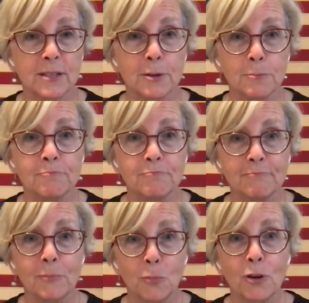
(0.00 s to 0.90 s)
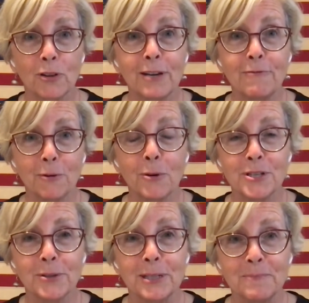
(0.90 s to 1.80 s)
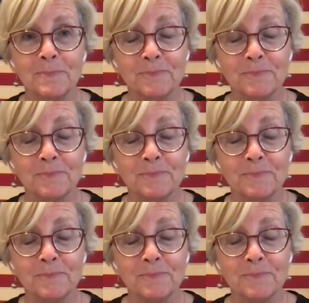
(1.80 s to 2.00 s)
So we're looking forward to it.